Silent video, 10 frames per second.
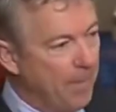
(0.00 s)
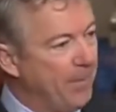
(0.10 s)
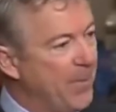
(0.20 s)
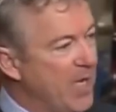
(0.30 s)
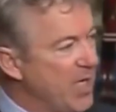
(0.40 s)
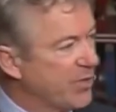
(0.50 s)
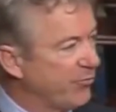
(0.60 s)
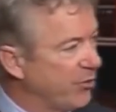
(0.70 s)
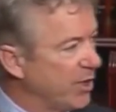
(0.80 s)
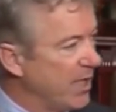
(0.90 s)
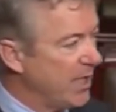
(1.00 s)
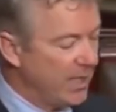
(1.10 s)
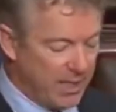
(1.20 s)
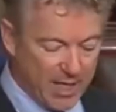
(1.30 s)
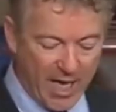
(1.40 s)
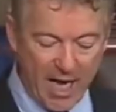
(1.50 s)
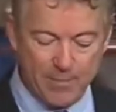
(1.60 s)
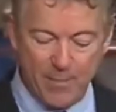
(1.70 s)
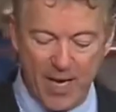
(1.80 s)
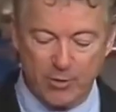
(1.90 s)
Peacefully
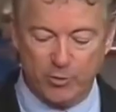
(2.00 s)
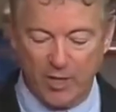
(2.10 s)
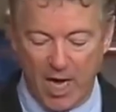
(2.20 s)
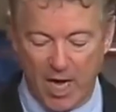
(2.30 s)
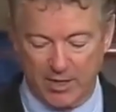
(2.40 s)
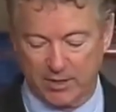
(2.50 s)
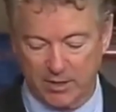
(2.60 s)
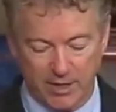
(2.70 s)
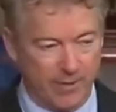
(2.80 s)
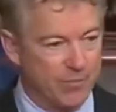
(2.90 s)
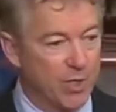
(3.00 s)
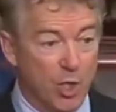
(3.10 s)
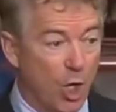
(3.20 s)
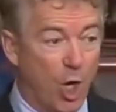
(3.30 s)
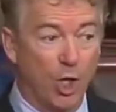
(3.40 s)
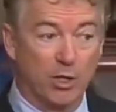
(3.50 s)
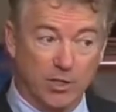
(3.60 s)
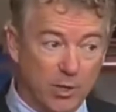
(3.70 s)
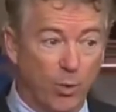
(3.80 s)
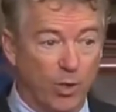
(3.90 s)
and patriotically,
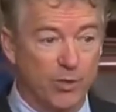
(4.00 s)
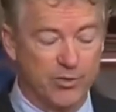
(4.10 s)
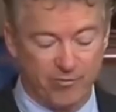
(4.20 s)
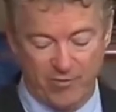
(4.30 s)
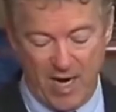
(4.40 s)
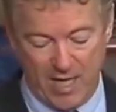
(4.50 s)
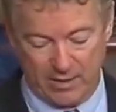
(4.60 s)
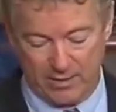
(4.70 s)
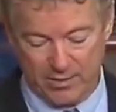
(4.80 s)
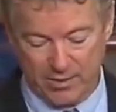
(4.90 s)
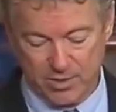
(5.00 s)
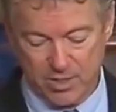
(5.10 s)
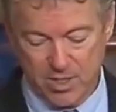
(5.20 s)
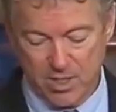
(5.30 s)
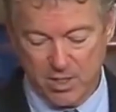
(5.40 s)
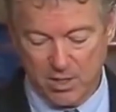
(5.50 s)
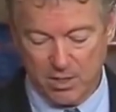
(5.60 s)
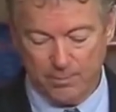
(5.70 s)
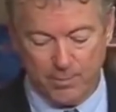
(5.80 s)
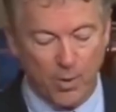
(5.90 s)
hardly words of violence.
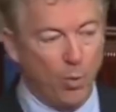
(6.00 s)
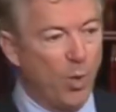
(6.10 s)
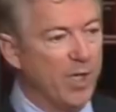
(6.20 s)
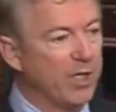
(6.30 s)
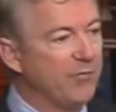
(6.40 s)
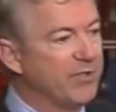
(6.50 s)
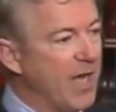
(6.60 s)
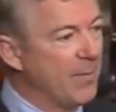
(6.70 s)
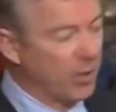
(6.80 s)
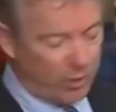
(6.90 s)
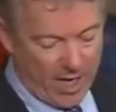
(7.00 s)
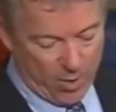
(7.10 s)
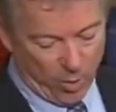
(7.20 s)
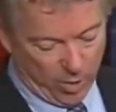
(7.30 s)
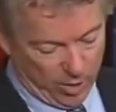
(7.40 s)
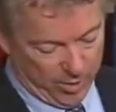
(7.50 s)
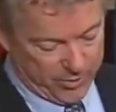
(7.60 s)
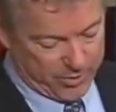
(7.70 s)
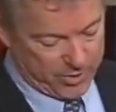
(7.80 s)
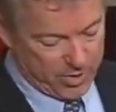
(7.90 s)
But what of Democrat
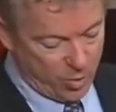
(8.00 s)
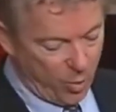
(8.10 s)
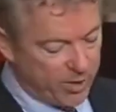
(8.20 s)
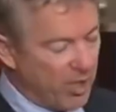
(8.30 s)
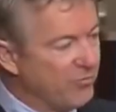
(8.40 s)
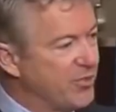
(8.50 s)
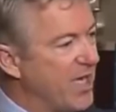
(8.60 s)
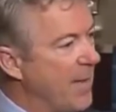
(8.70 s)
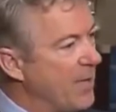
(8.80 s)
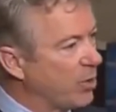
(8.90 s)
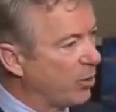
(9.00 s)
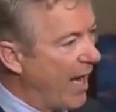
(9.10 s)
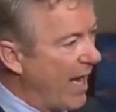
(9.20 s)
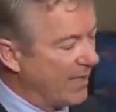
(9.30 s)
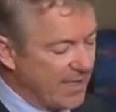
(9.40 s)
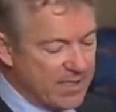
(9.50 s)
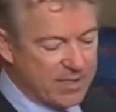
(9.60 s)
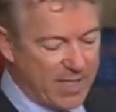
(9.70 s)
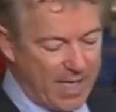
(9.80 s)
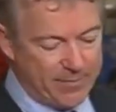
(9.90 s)
words? What of Democrat
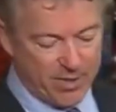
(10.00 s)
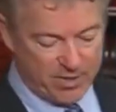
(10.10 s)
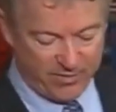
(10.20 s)
incitement to